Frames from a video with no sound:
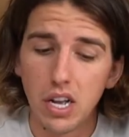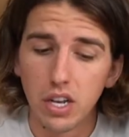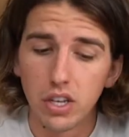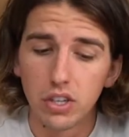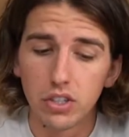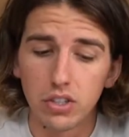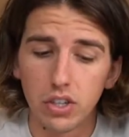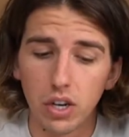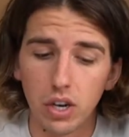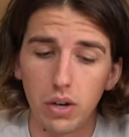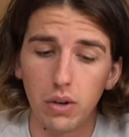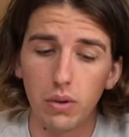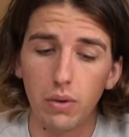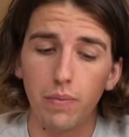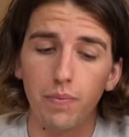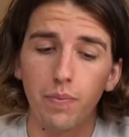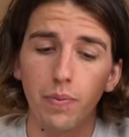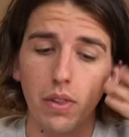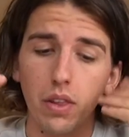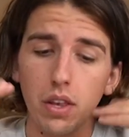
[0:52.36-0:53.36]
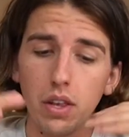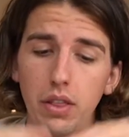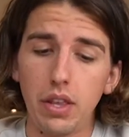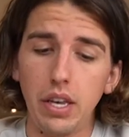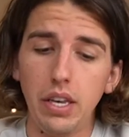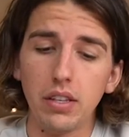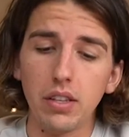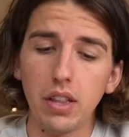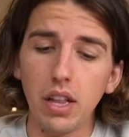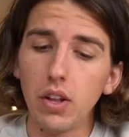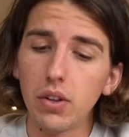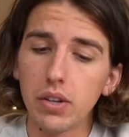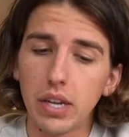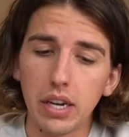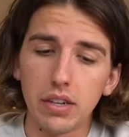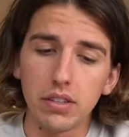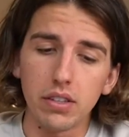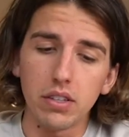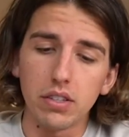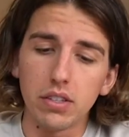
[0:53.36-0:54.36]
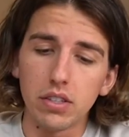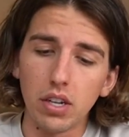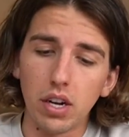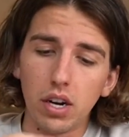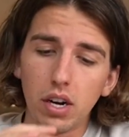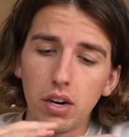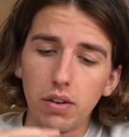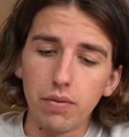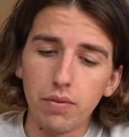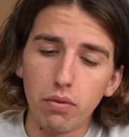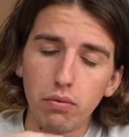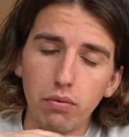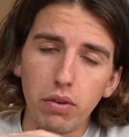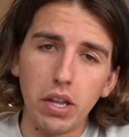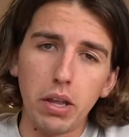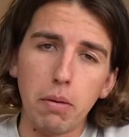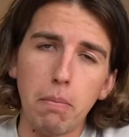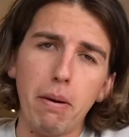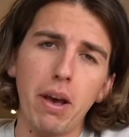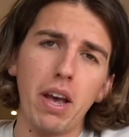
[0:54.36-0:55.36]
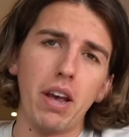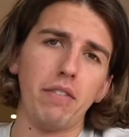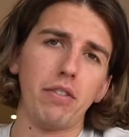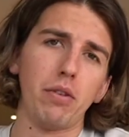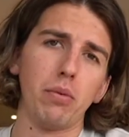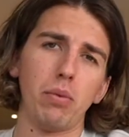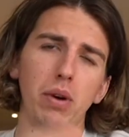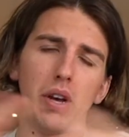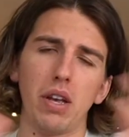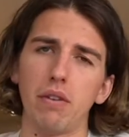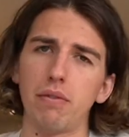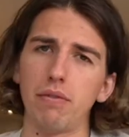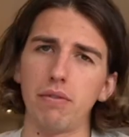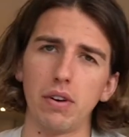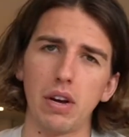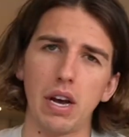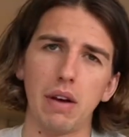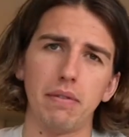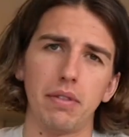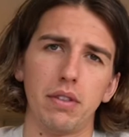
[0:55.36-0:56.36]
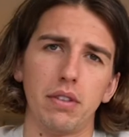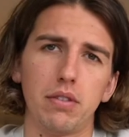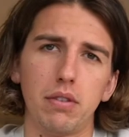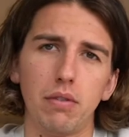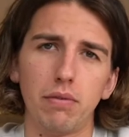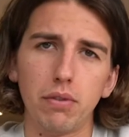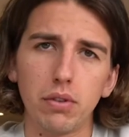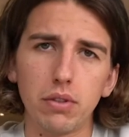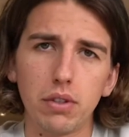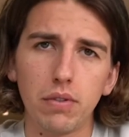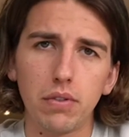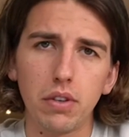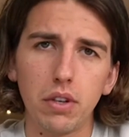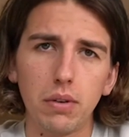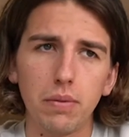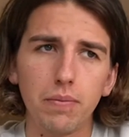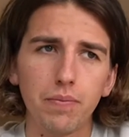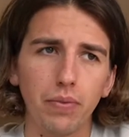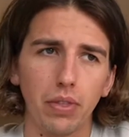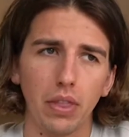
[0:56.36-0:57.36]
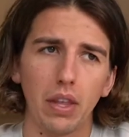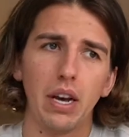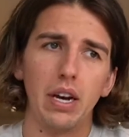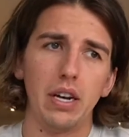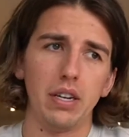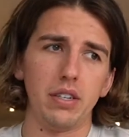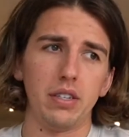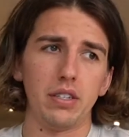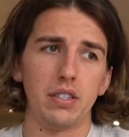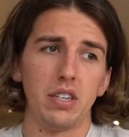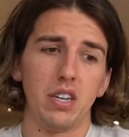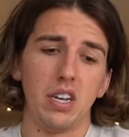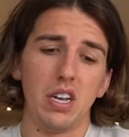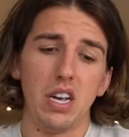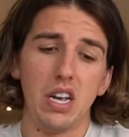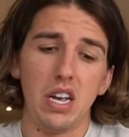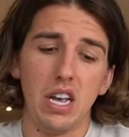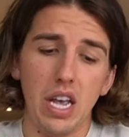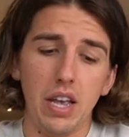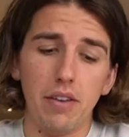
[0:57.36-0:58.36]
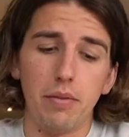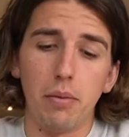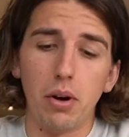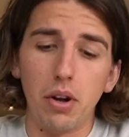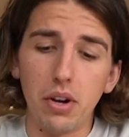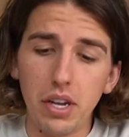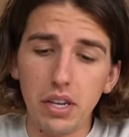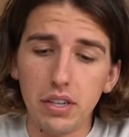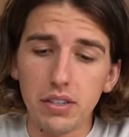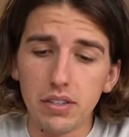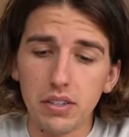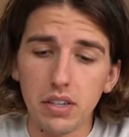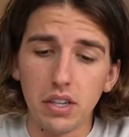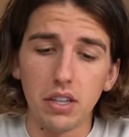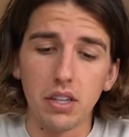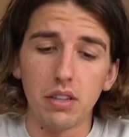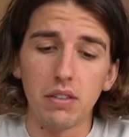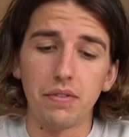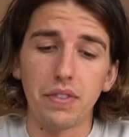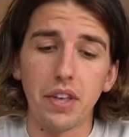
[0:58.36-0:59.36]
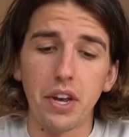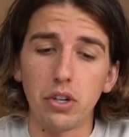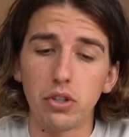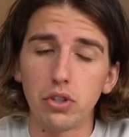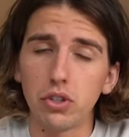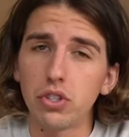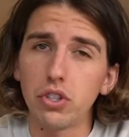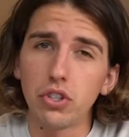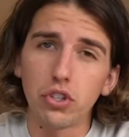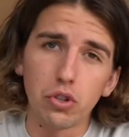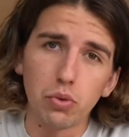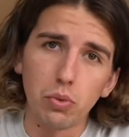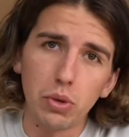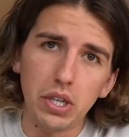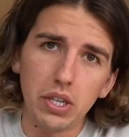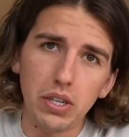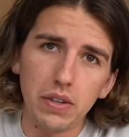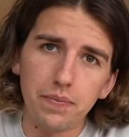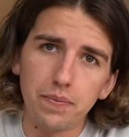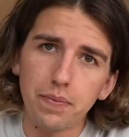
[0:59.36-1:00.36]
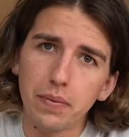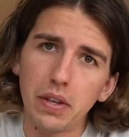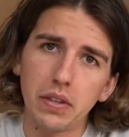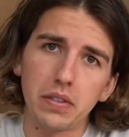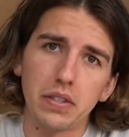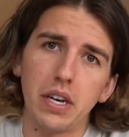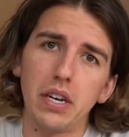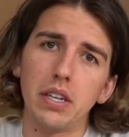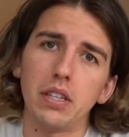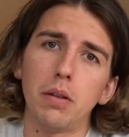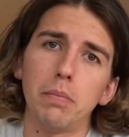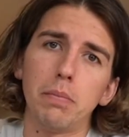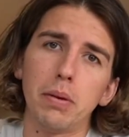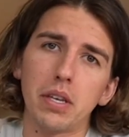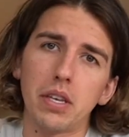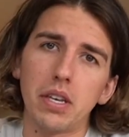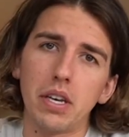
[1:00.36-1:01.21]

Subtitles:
So these little gigs at the start really paved the way for everything that's in front of you. And if I'm honest, they are just as sweet as getting the big